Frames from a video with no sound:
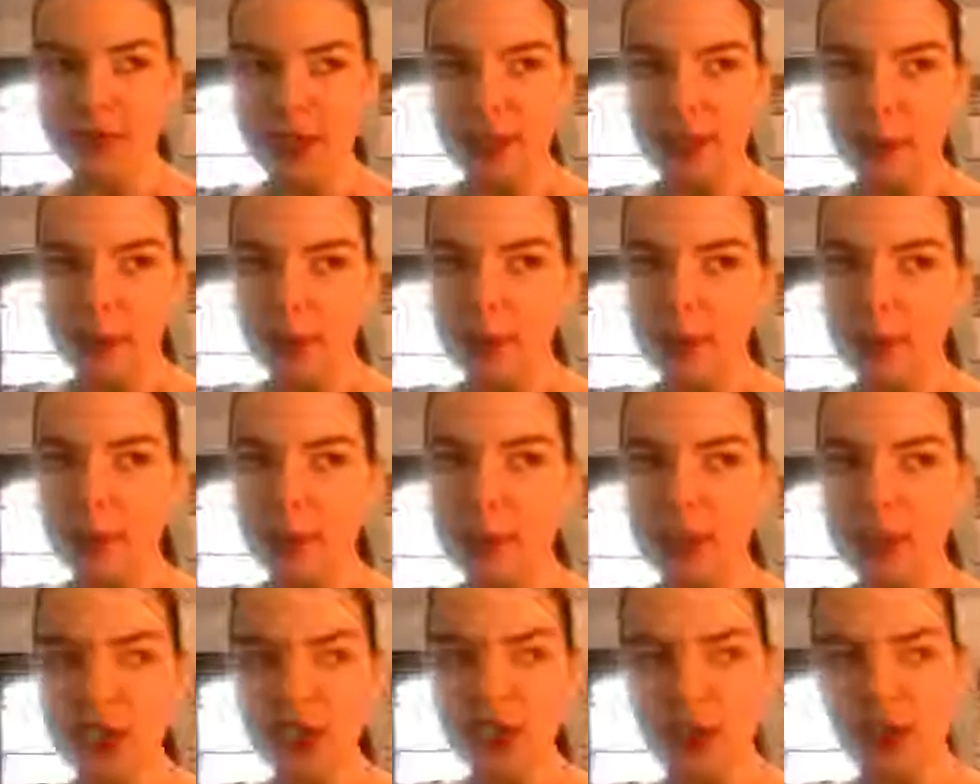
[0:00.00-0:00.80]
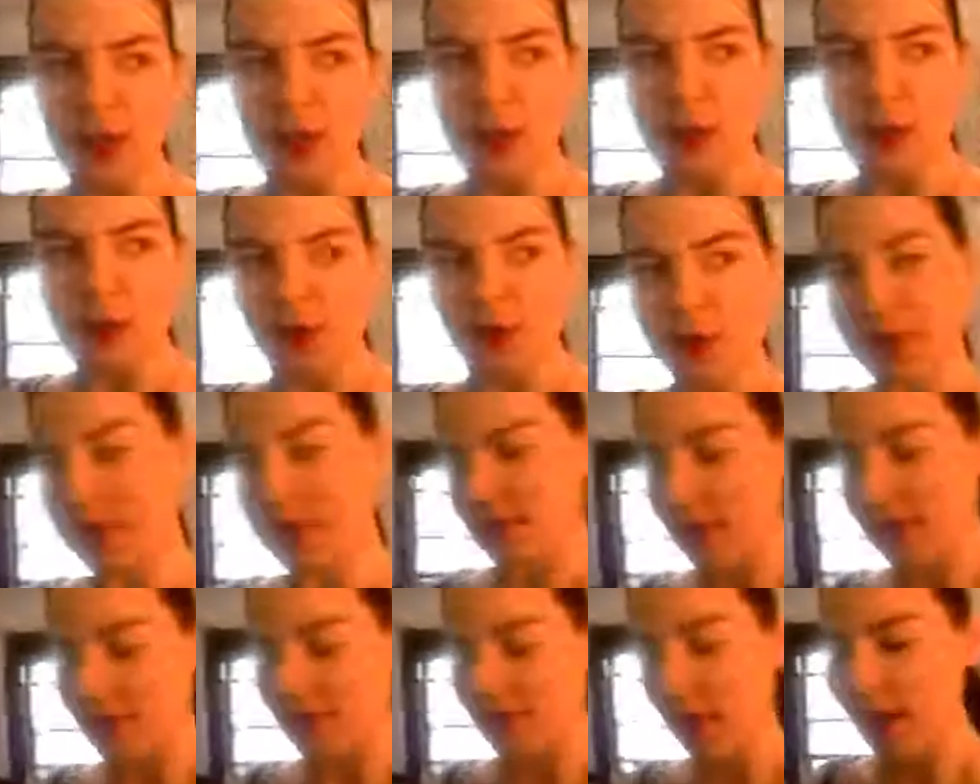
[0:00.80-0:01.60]
like premonition almost
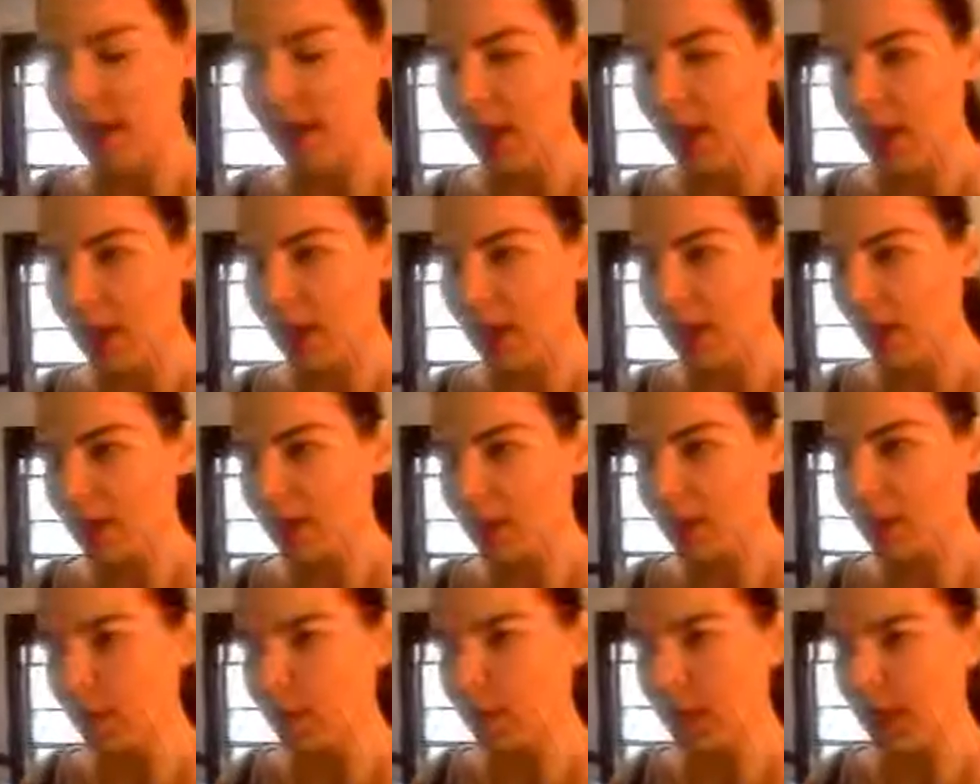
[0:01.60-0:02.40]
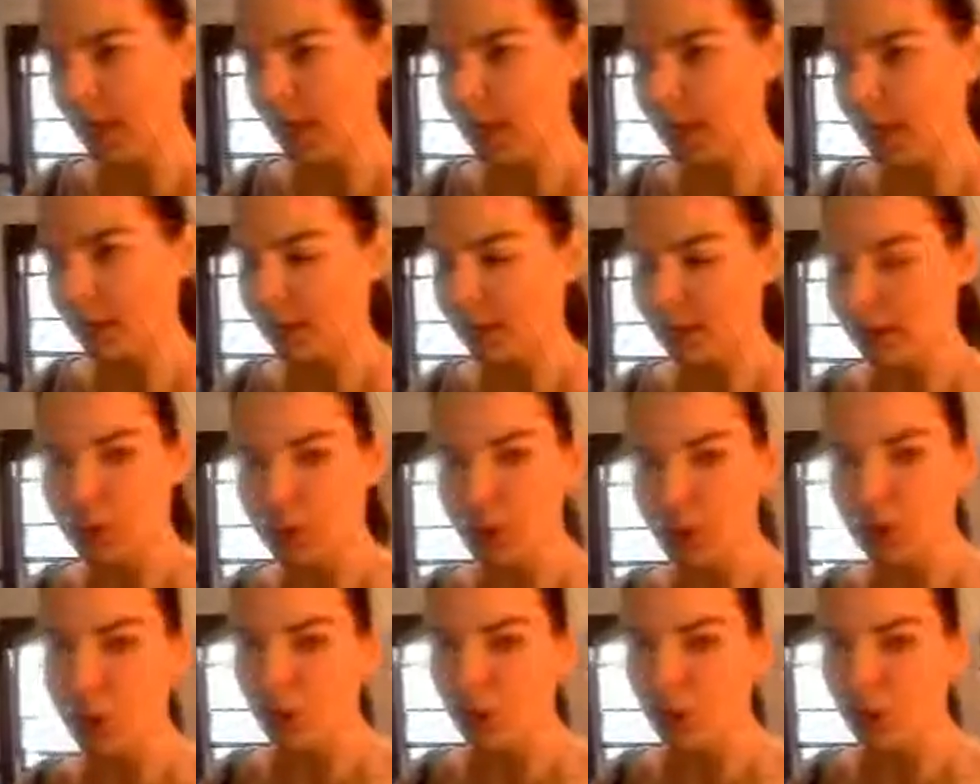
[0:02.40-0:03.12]
that I'm going to be packing at like